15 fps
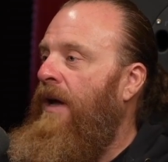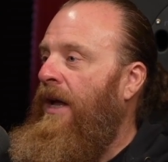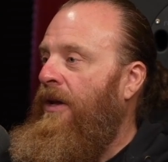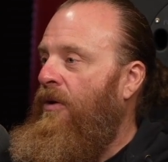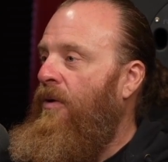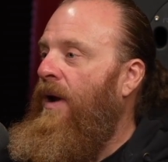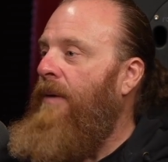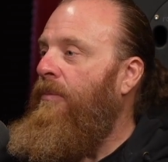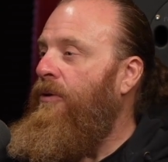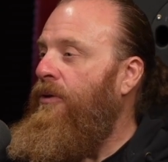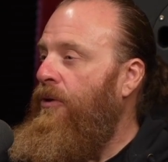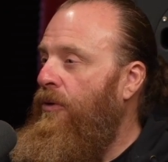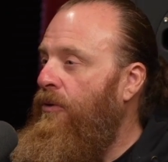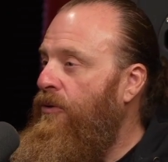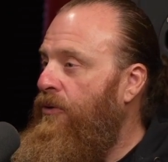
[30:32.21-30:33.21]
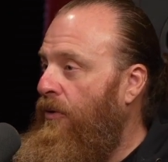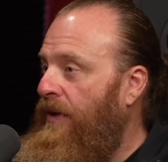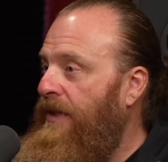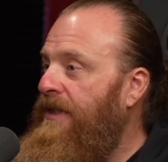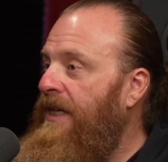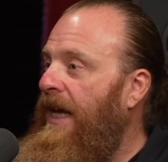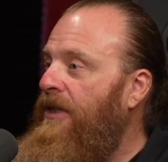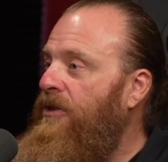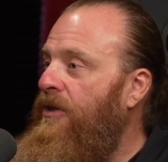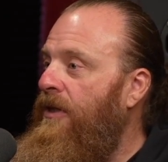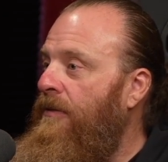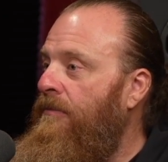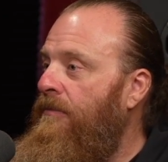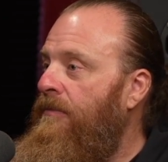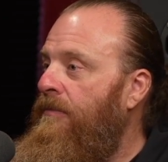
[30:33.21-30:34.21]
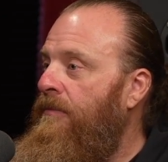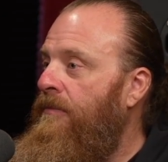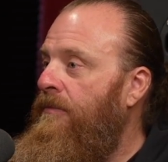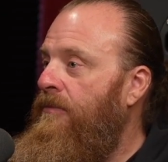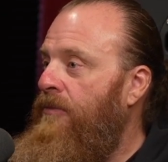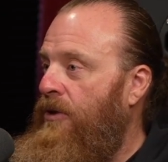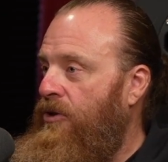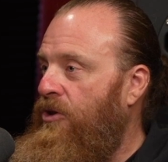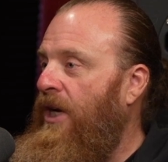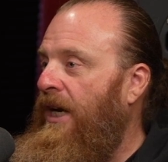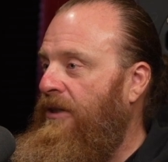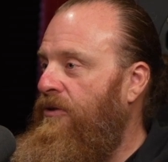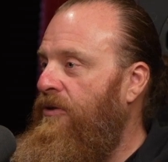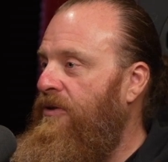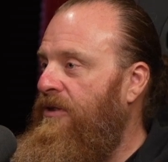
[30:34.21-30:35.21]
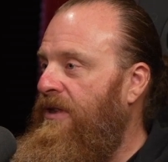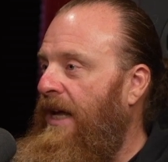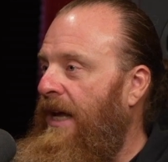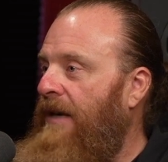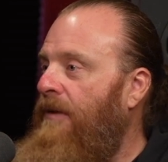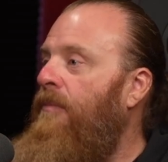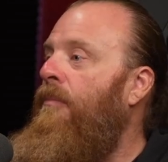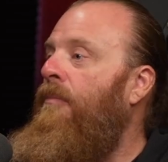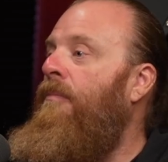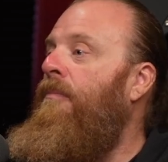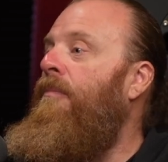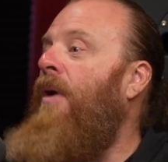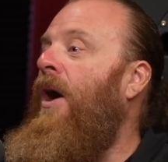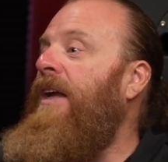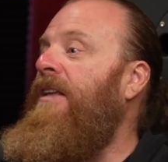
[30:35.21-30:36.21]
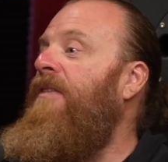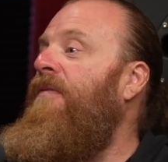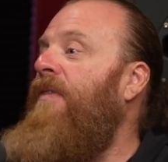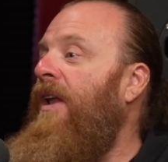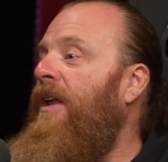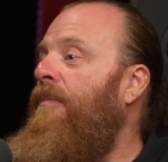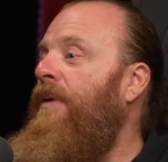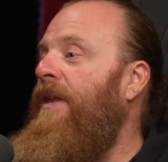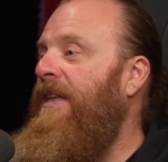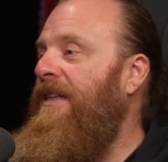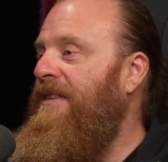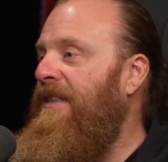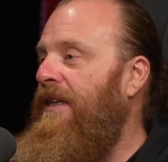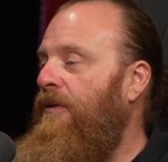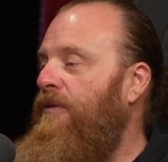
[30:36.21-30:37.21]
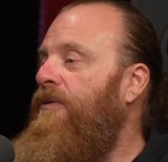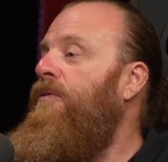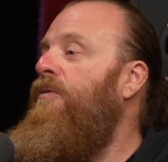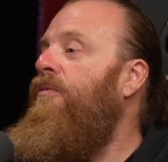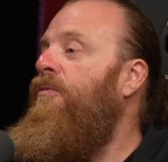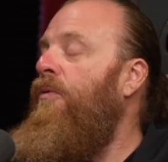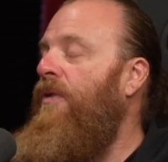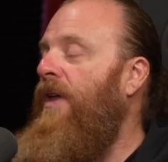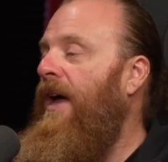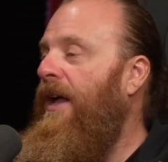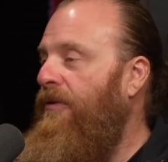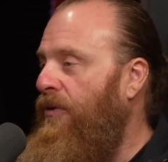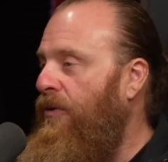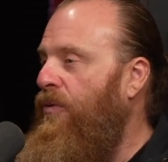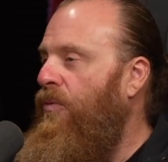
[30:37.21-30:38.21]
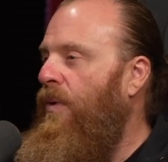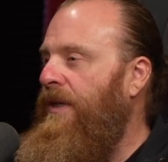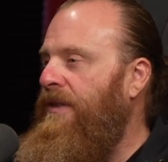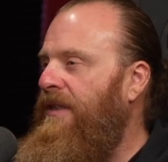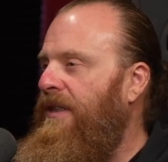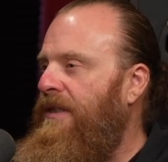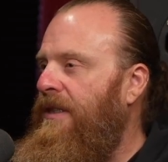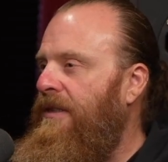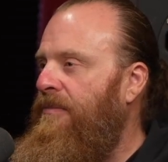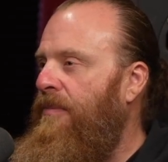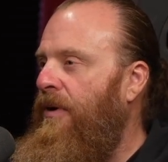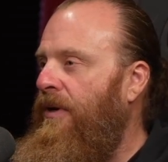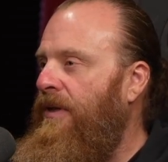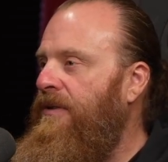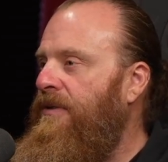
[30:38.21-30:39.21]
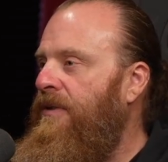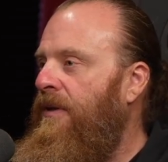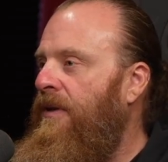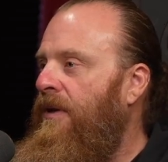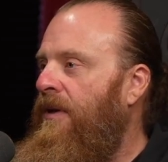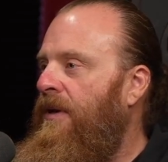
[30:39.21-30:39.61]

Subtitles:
and you're able to use your intention to change your state by developing these skills through the 126 experience,